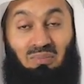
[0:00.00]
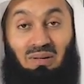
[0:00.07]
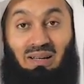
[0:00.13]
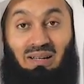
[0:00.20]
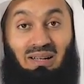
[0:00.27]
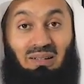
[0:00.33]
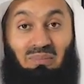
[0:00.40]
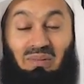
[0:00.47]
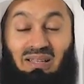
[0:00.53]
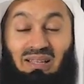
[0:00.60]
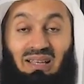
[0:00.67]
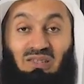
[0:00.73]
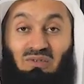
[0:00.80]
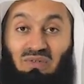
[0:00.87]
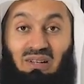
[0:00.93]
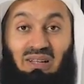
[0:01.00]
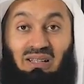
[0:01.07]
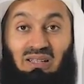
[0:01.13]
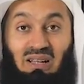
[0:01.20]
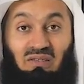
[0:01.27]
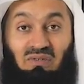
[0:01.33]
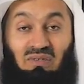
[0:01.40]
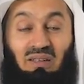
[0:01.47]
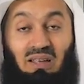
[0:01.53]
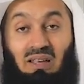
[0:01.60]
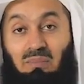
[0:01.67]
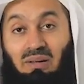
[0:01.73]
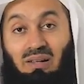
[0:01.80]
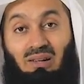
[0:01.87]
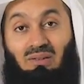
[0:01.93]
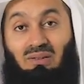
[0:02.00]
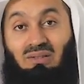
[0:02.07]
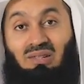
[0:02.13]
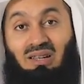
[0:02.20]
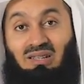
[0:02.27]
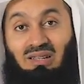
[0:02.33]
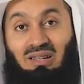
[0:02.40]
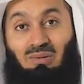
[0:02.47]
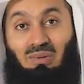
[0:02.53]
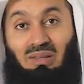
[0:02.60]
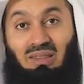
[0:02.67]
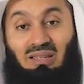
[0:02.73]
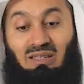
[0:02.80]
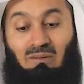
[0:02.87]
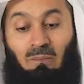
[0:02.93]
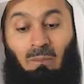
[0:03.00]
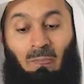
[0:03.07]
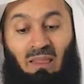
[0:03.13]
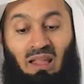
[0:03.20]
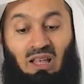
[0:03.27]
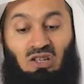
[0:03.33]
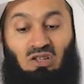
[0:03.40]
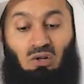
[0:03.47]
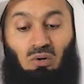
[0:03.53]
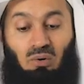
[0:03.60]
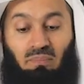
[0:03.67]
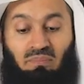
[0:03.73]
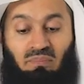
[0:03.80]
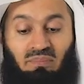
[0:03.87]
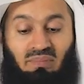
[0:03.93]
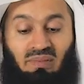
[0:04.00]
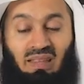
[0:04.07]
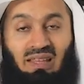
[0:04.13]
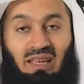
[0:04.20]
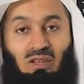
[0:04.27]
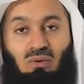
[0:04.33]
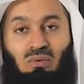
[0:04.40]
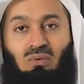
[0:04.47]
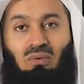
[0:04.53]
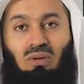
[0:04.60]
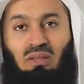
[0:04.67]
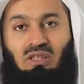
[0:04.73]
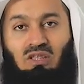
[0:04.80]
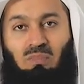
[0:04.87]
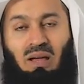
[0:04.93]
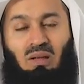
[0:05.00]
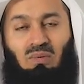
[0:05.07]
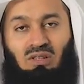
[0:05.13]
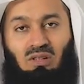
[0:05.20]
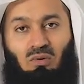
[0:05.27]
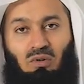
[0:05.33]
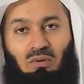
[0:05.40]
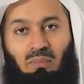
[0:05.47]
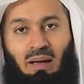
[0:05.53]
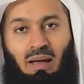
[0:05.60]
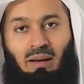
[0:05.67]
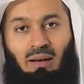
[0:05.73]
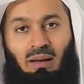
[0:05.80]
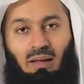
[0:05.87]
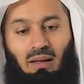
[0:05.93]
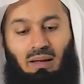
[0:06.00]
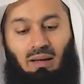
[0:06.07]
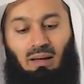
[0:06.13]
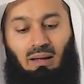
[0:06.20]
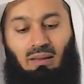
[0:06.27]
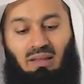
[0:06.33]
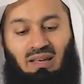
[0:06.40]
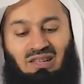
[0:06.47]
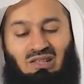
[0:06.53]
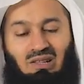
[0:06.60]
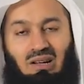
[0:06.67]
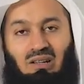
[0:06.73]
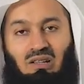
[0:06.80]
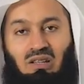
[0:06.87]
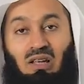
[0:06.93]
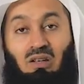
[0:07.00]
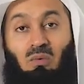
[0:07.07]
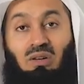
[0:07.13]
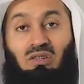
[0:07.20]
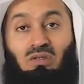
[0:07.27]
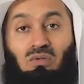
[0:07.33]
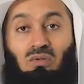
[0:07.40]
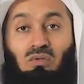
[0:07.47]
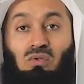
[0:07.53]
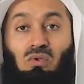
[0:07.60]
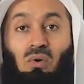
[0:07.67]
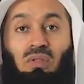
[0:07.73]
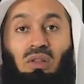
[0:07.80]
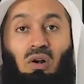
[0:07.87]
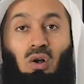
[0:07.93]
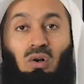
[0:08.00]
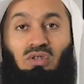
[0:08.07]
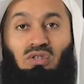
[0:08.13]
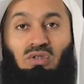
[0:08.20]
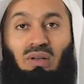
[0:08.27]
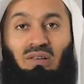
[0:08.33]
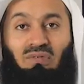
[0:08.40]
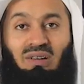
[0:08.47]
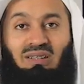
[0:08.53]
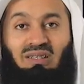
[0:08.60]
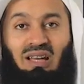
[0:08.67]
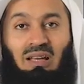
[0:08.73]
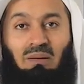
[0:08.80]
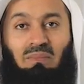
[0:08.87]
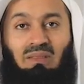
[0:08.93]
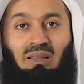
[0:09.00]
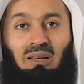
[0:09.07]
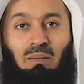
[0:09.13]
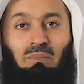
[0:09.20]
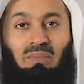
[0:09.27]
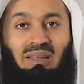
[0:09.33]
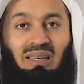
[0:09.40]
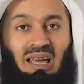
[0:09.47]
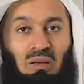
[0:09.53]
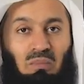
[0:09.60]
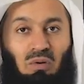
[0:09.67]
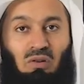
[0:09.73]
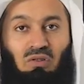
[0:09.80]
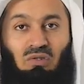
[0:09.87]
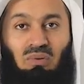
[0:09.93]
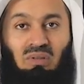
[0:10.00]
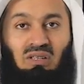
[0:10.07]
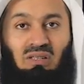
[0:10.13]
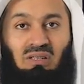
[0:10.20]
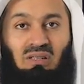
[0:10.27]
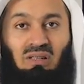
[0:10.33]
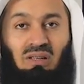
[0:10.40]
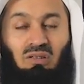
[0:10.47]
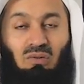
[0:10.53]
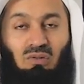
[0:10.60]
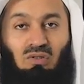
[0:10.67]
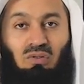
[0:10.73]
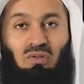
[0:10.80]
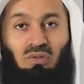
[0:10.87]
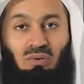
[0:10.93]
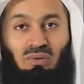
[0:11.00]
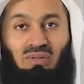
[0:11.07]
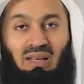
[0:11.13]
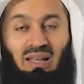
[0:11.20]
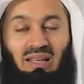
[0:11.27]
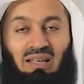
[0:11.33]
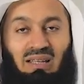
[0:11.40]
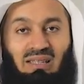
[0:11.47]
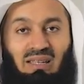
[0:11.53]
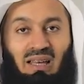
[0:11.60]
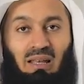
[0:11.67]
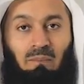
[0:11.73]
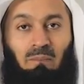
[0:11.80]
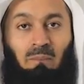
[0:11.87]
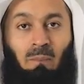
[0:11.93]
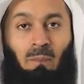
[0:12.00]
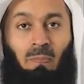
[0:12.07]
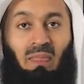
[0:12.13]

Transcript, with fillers: subhanallah, it's very tough. May Allah not test us with this. So they knew this man was a good man. Uh, they started, they wanted to draw the lot. So every time the number came onto this uh, Yusuf, Yunus alayhi salam,